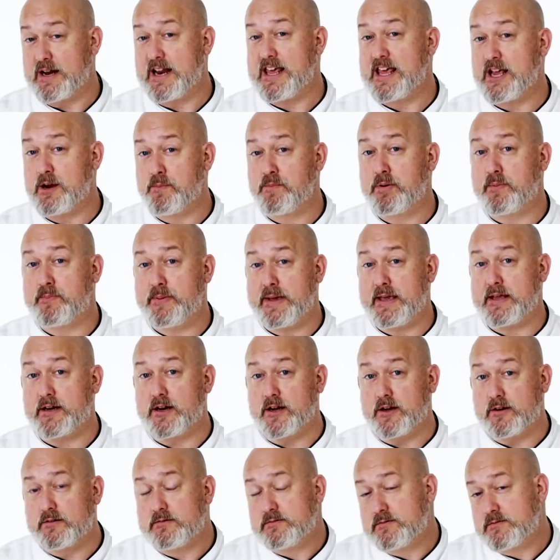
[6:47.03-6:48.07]
When I hear
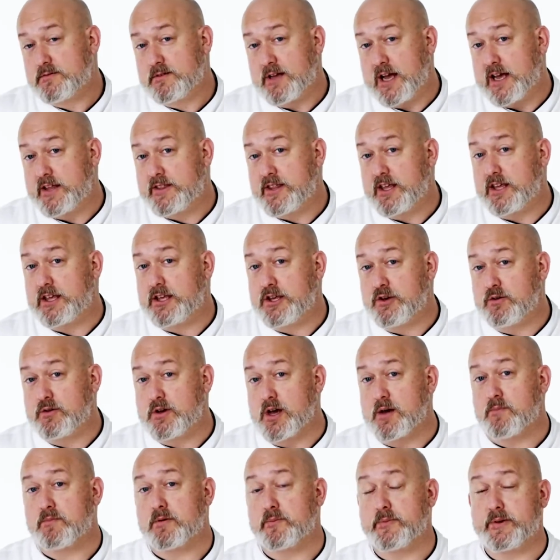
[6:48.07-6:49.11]
pepino, I think
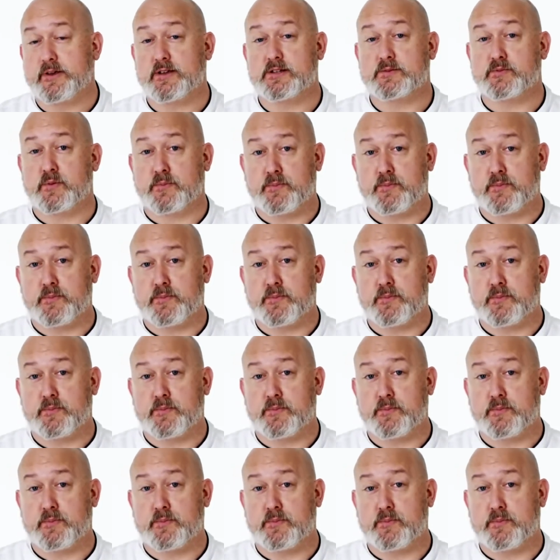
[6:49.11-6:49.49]
cucumber because